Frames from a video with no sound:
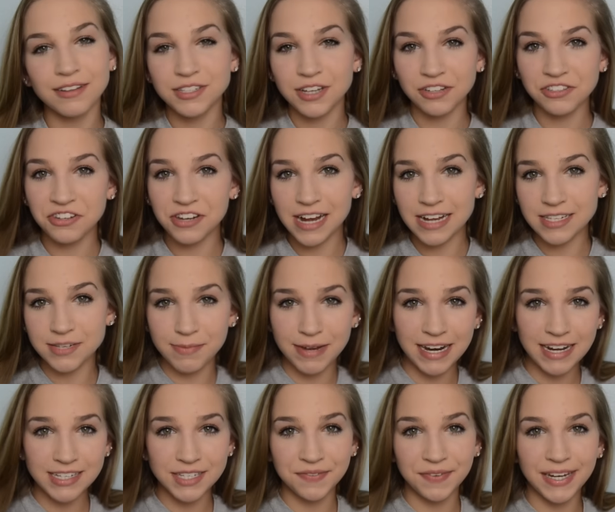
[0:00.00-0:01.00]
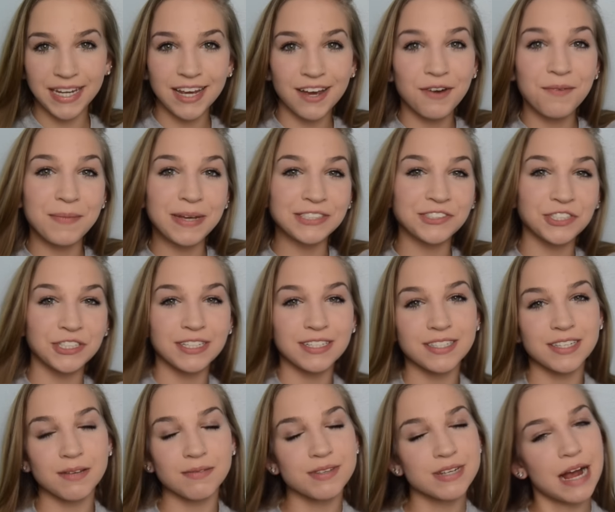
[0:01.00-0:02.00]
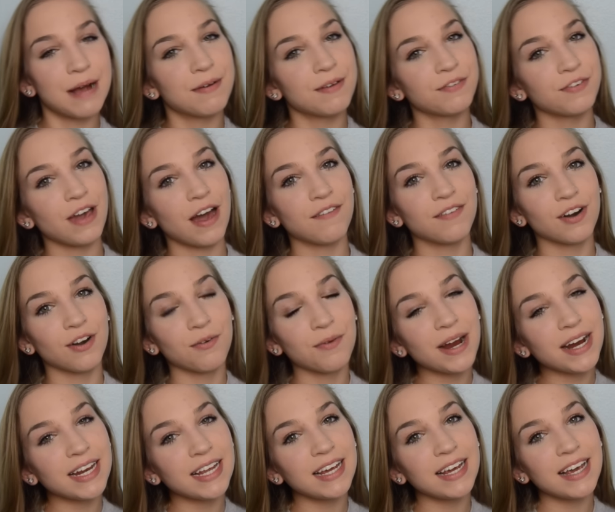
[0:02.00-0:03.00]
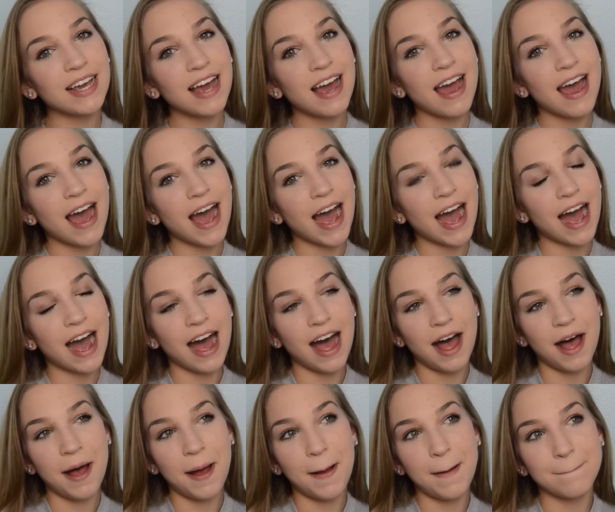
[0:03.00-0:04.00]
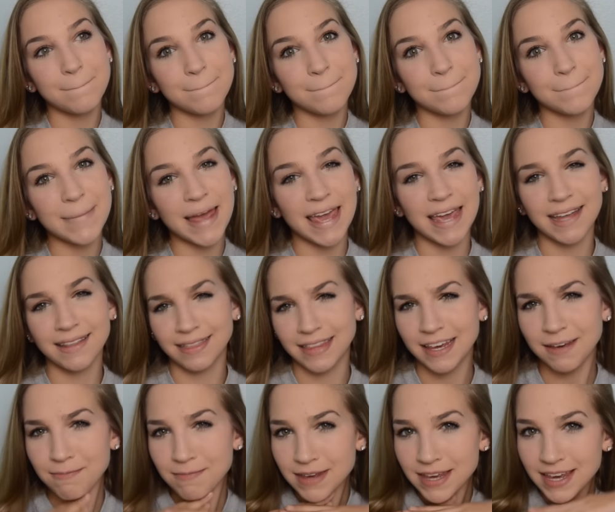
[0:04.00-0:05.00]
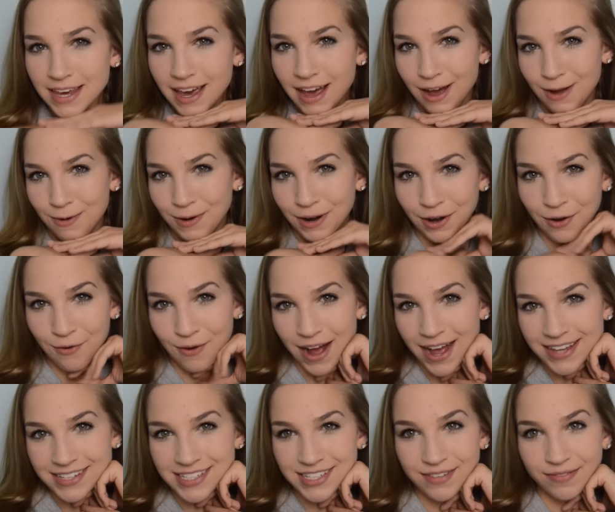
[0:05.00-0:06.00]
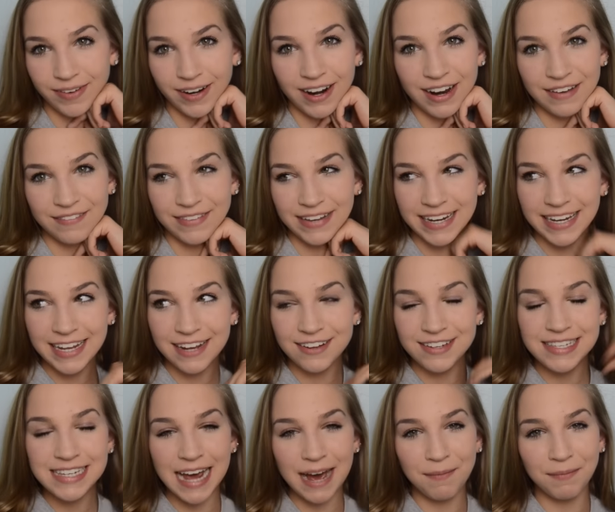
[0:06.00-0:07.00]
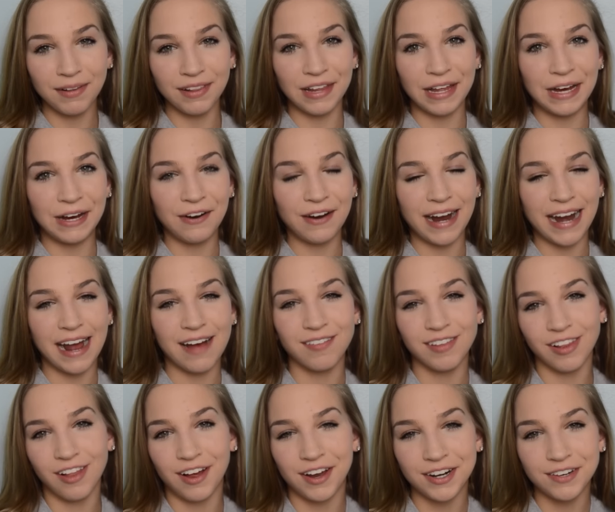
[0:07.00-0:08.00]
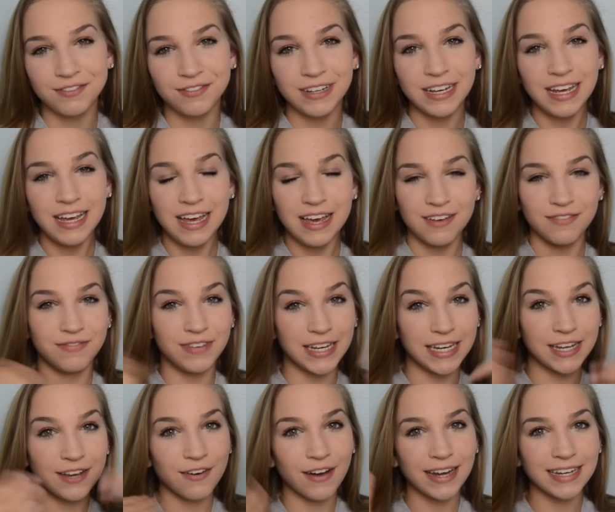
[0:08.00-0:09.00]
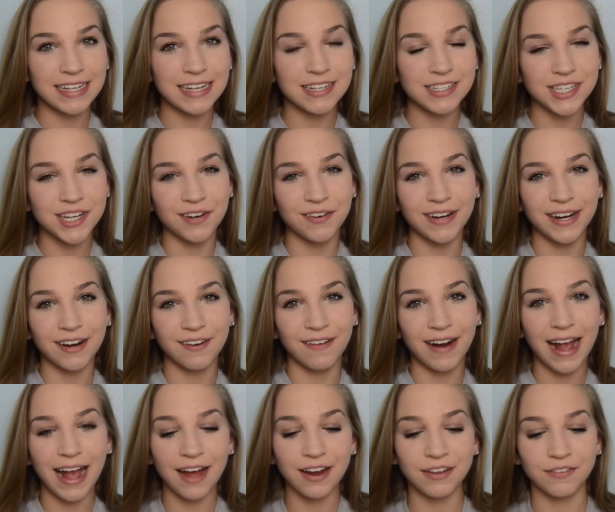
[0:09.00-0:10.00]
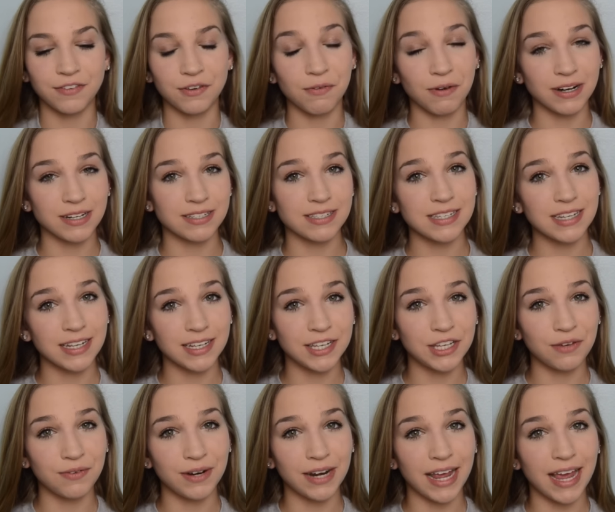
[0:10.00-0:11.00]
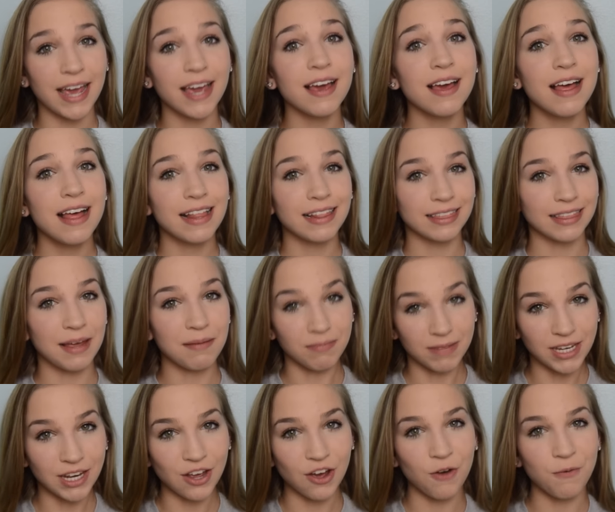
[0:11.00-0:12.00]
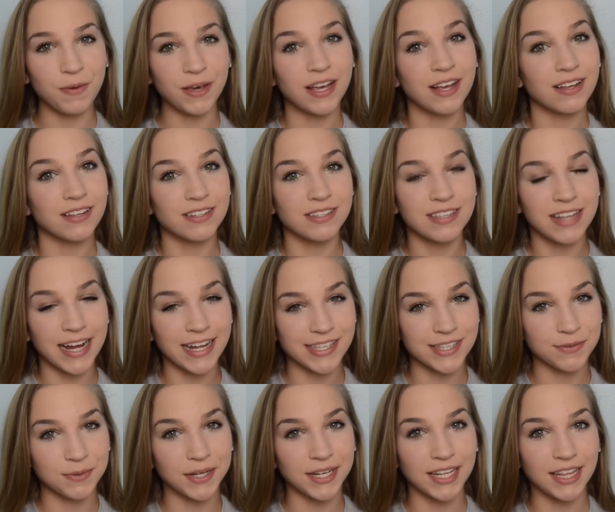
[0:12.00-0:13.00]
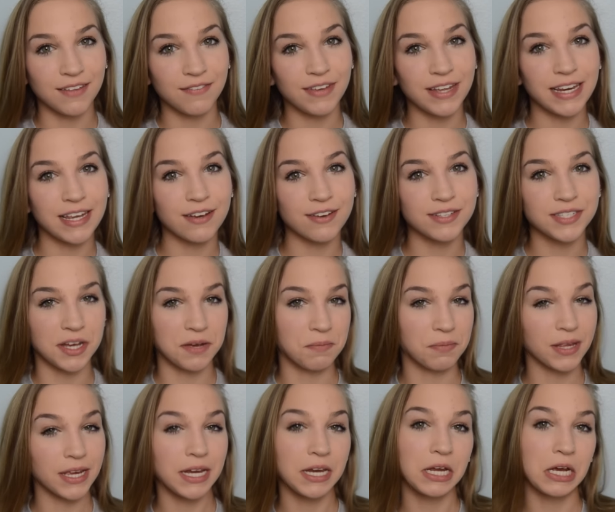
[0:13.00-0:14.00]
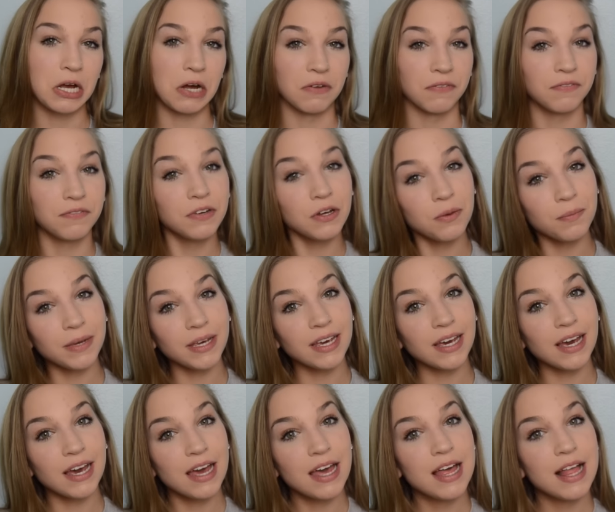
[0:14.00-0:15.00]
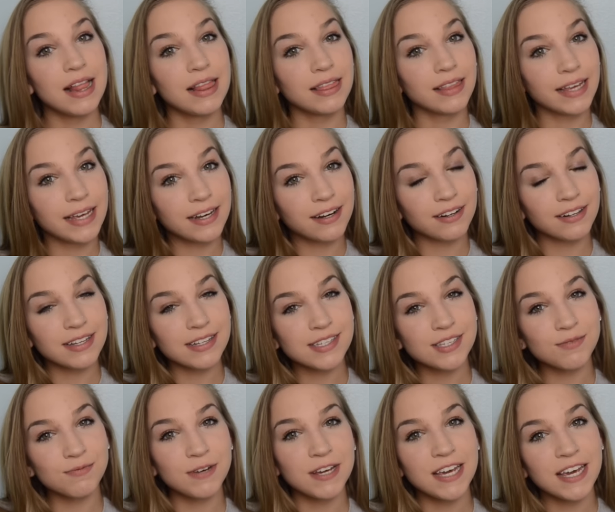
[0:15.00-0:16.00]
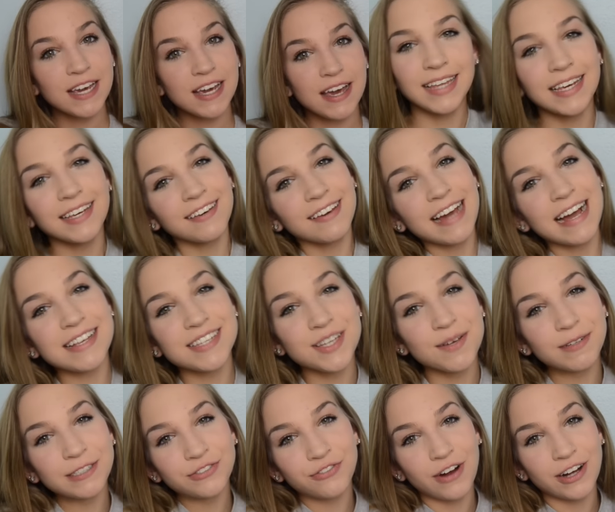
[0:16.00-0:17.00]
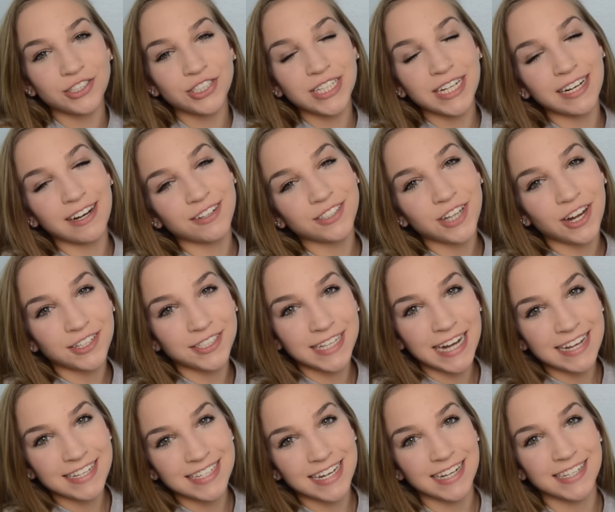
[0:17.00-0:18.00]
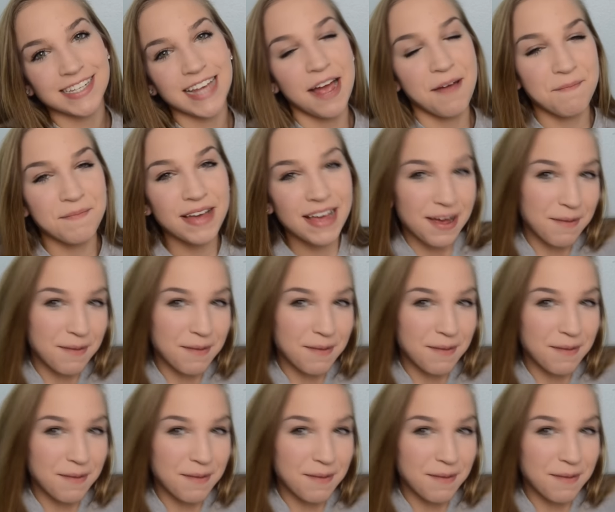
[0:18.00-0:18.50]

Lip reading: I'll talk to you guys in my next video. Make sure to subscribe if you haven't already. And leave me a request for a video down below. I have a lot of video ideas going around. If you want to see a Q&A, let me know, because that's one of the videos I'm planning on filming later this week. Thank you guys so much for watching, and I'll talk to you guys next time.